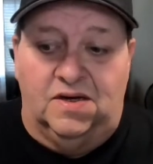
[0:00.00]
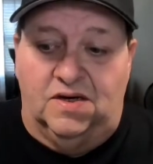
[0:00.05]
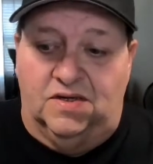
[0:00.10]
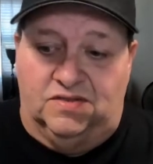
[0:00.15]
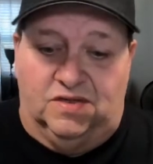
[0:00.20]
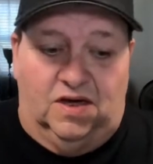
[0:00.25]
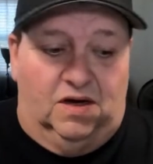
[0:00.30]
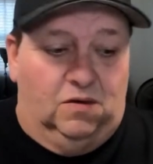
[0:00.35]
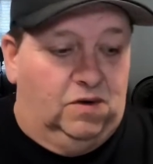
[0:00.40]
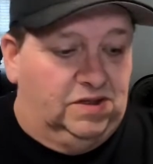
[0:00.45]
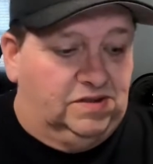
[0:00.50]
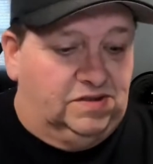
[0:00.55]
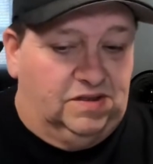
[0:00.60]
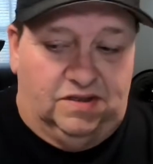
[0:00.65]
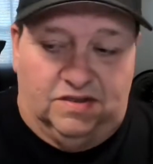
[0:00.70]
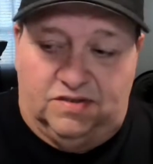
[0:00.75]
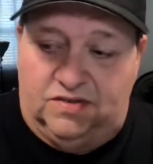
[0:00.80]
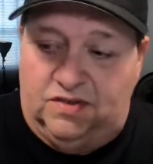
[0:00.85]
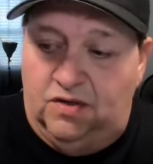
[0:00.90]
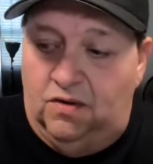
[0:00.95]
So I went to
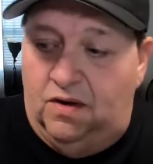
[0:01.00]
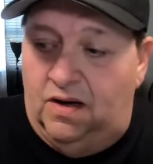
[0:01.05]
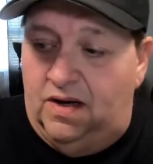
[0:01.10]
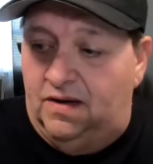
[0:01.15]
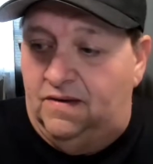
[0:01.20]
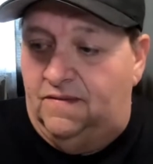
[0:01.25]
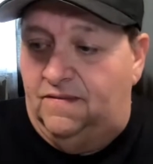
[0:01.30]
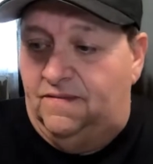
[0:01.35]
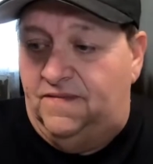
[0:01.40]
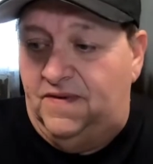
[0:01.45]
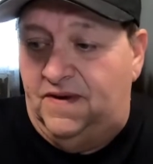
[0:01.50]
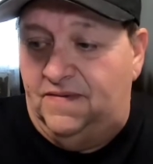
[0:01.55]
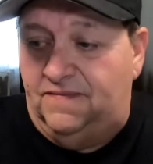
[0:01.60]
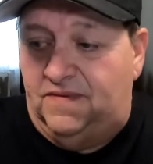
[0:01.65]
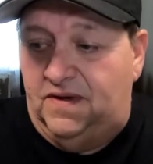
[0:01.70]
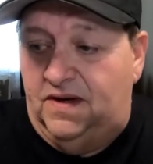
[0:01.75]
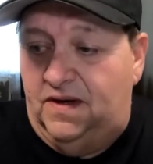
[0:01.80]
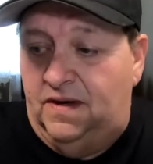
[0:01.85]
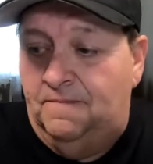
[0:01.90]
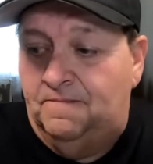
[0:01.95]
the
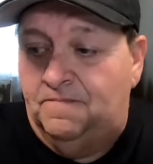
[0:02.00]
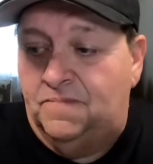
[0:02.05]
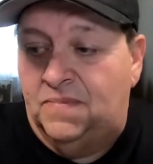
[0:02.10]
250.